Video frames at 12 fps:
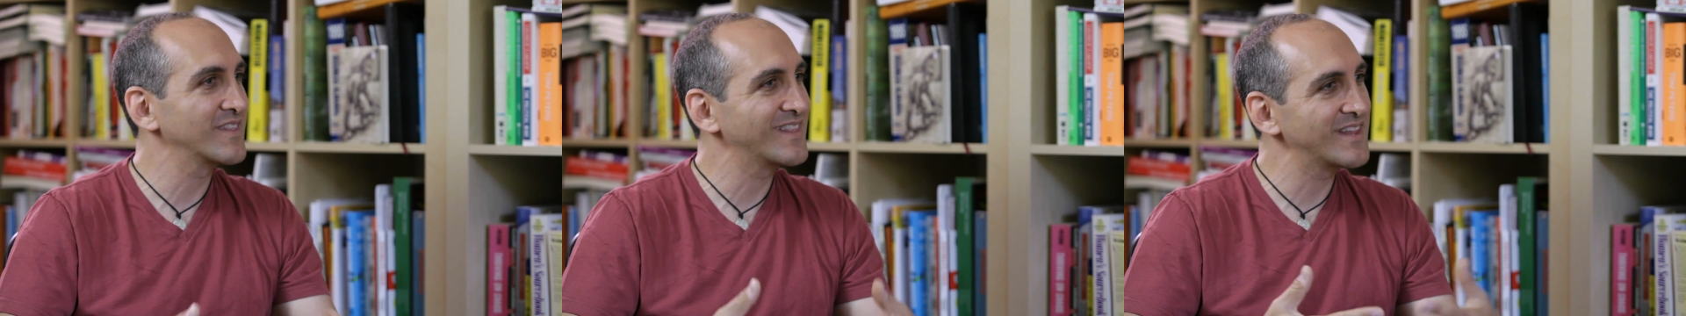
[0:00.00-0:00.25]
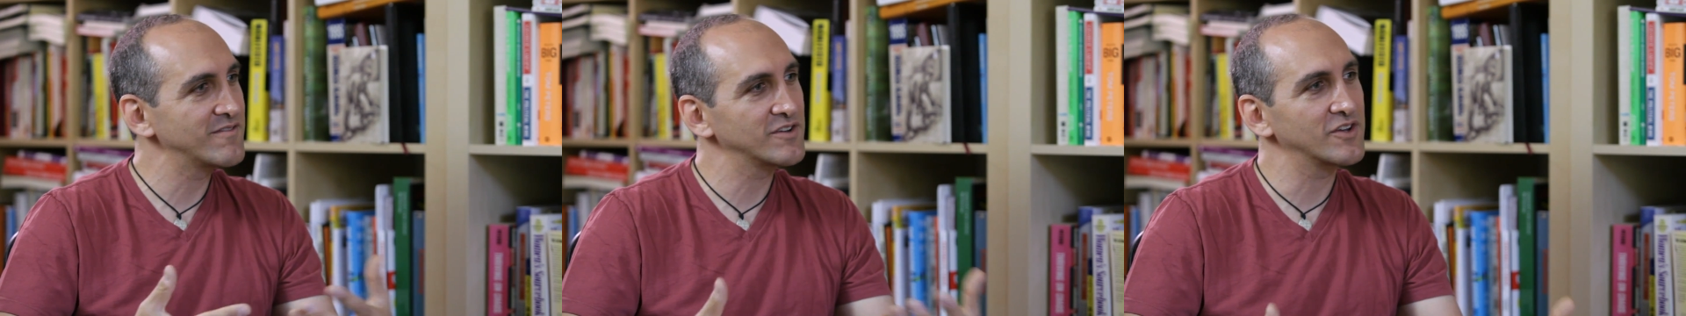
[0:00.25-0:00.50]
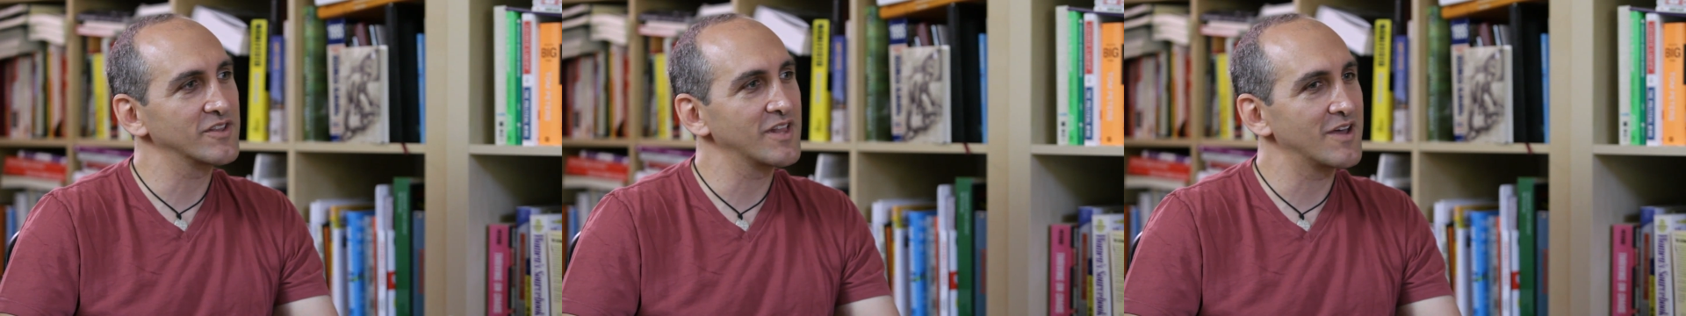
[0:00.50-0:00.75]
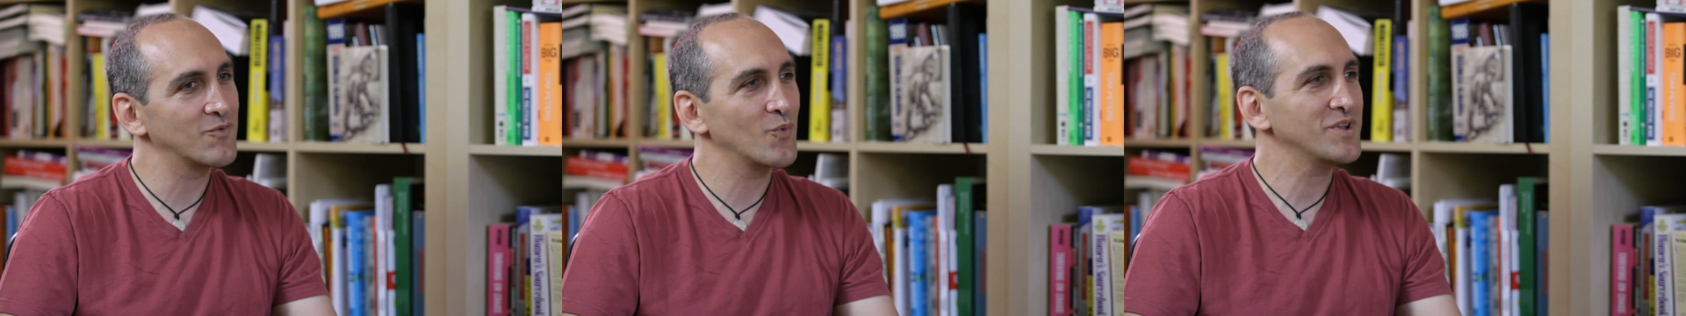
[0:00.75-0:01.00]
live a good
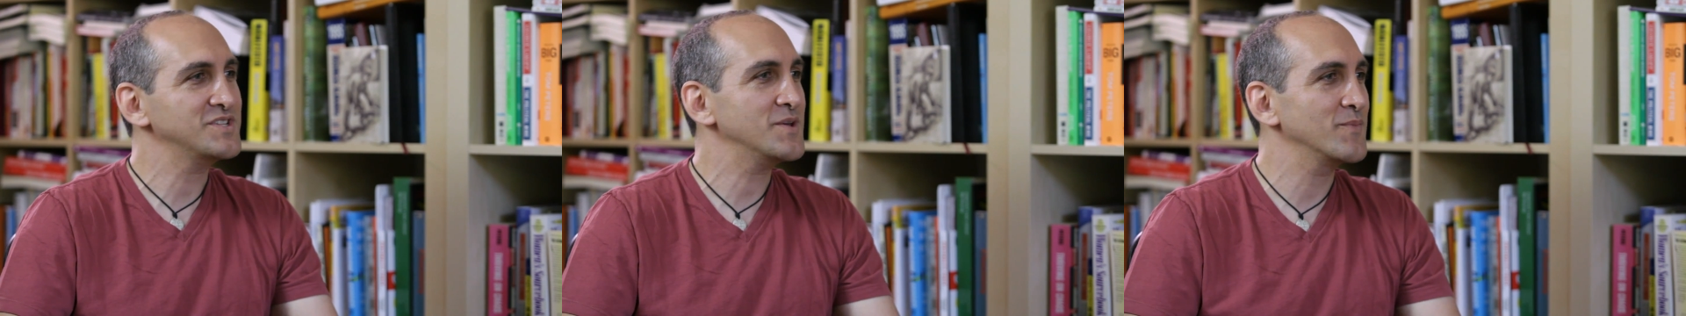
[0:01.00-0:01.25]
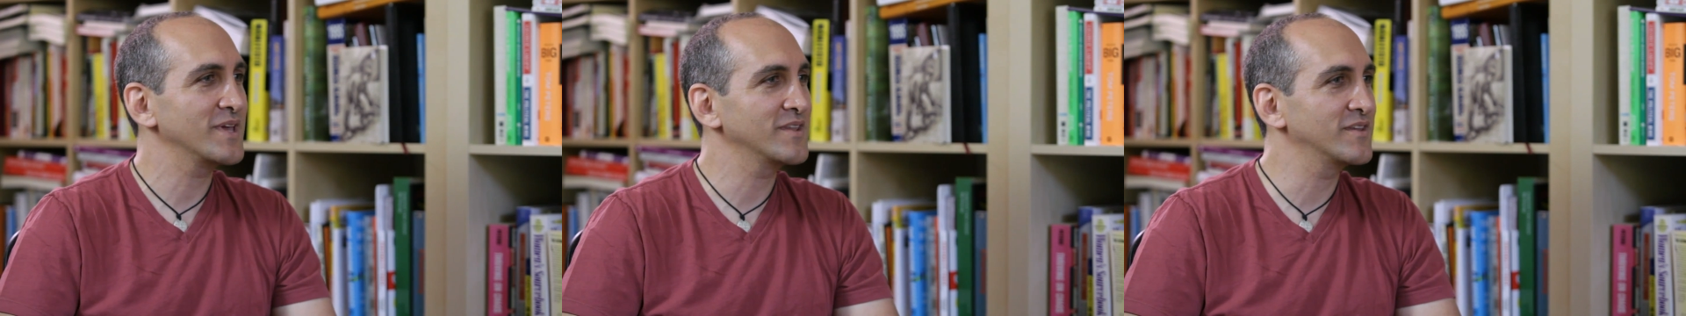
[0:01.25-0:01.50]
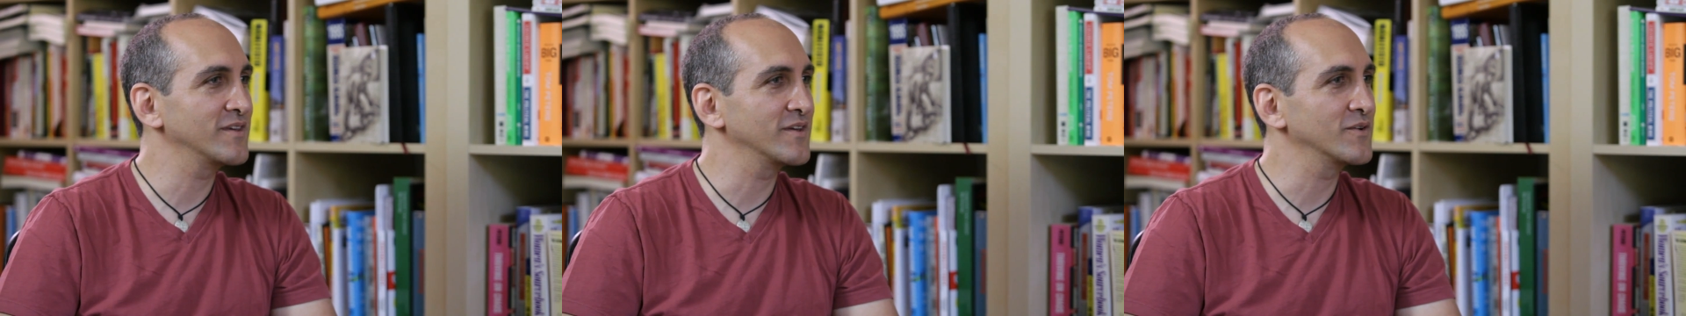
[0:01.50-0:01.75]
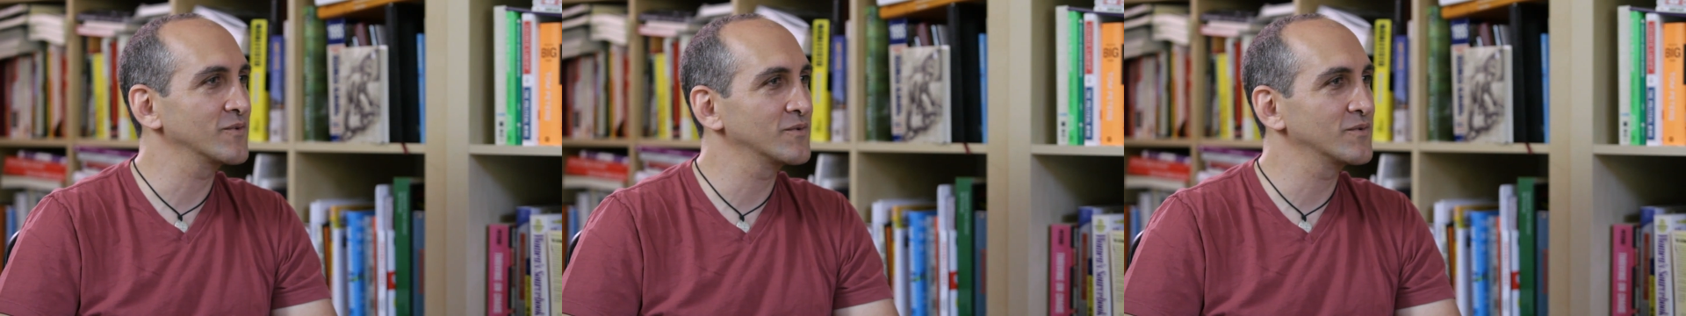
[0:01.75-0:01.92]
life, what does that mean to you?